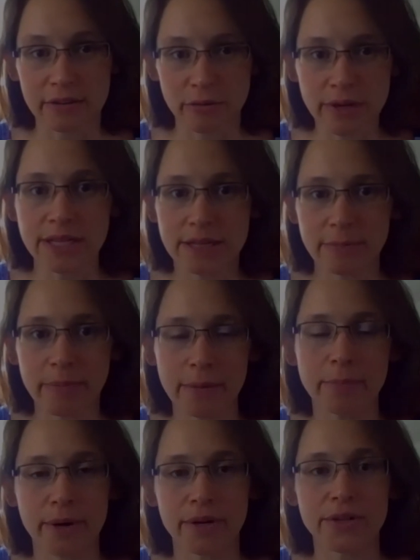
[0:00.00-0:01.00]
read the
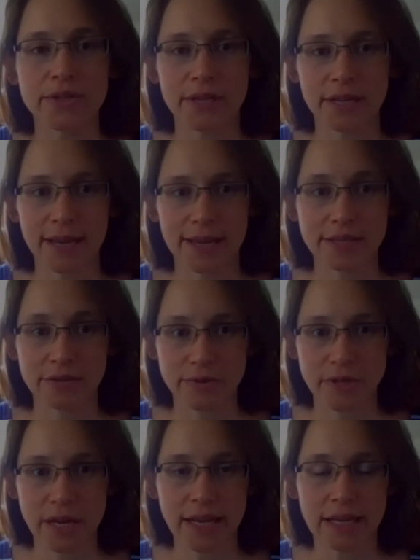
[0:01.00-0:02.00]
papers in case of
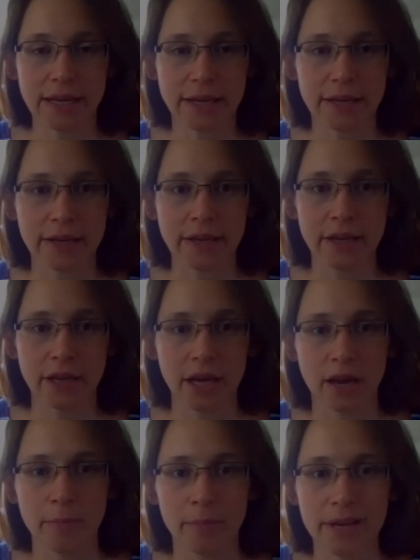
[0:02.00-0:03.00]
scaling.
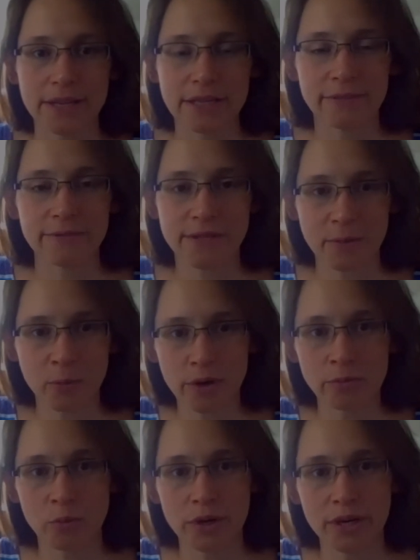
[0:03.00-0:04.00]
But if
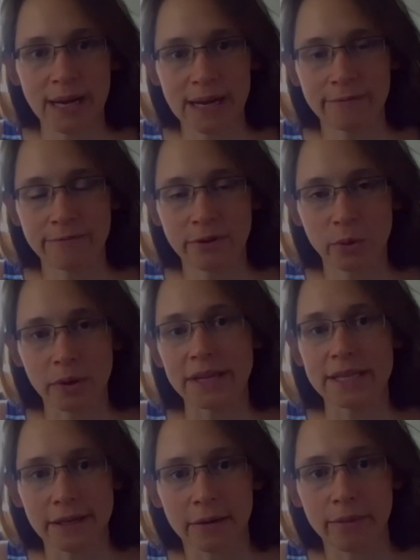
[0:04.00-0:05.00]
someone would have no
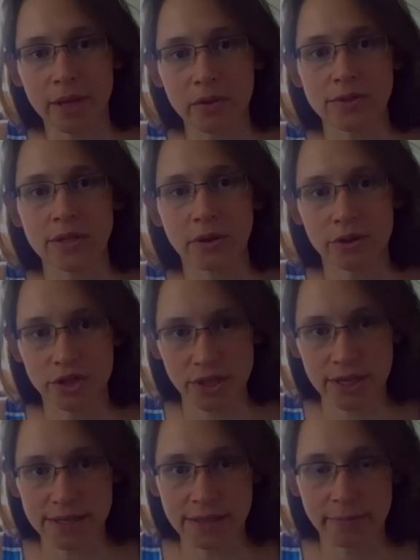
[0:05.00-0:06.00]
idea because he or
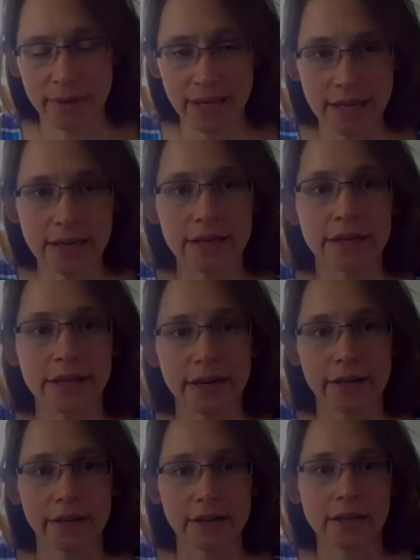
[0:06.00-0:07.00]
she is a beginner
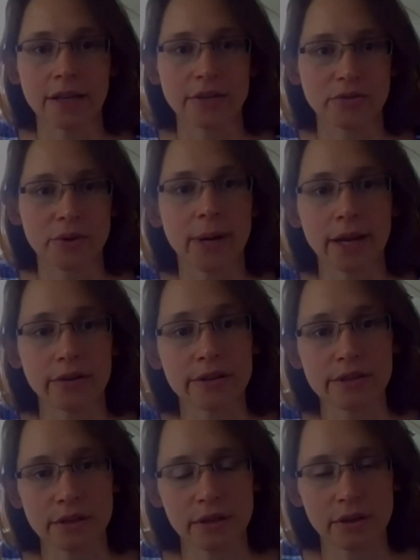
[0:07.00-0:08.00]
in X ray
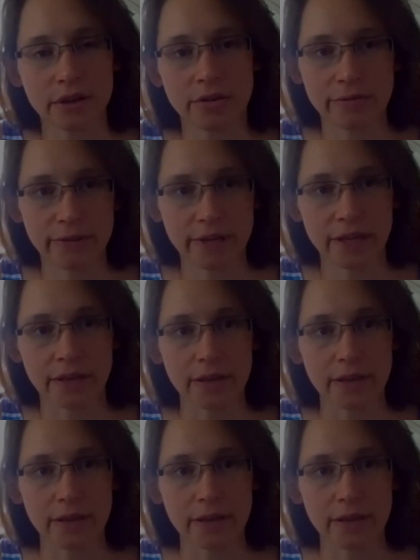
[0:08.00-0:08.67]
crystallography